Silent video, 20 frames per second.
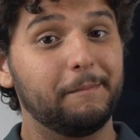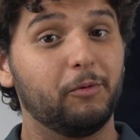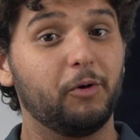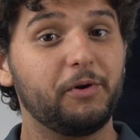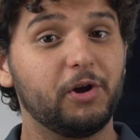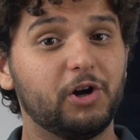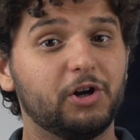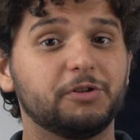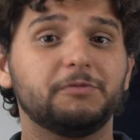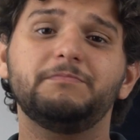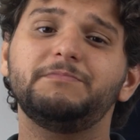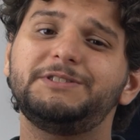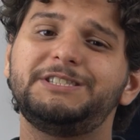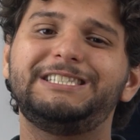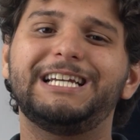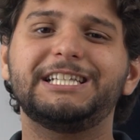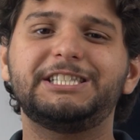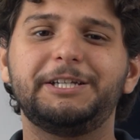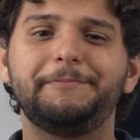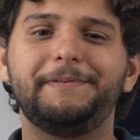Moving on,
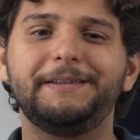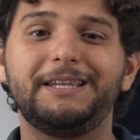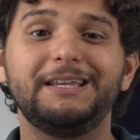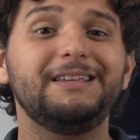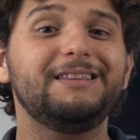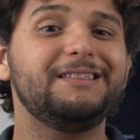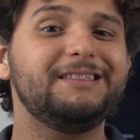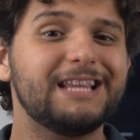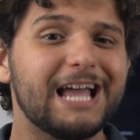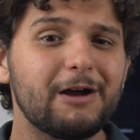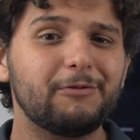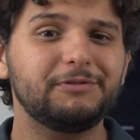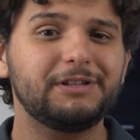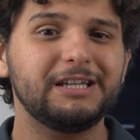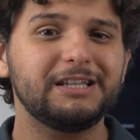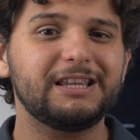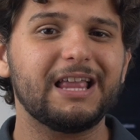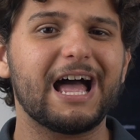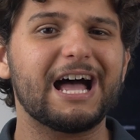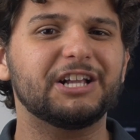ChatGPT now
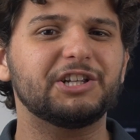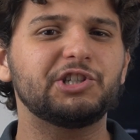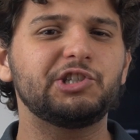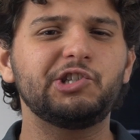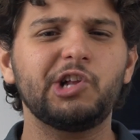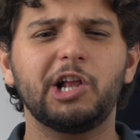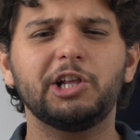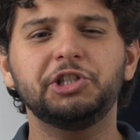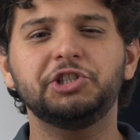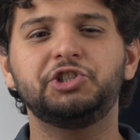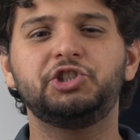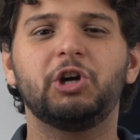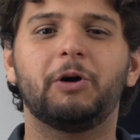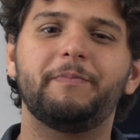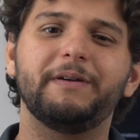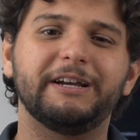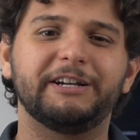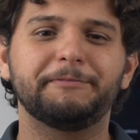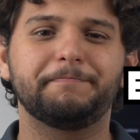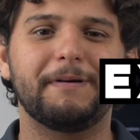did a solid
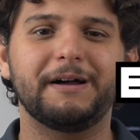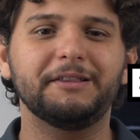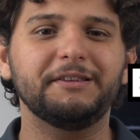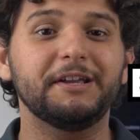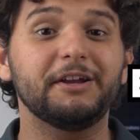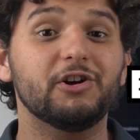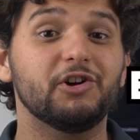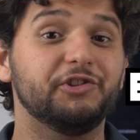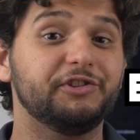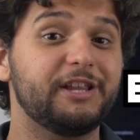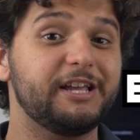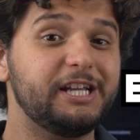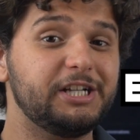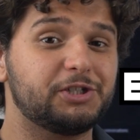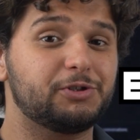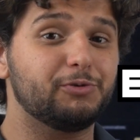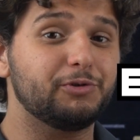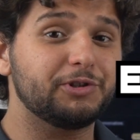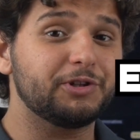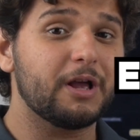job expanding on the
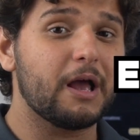issues,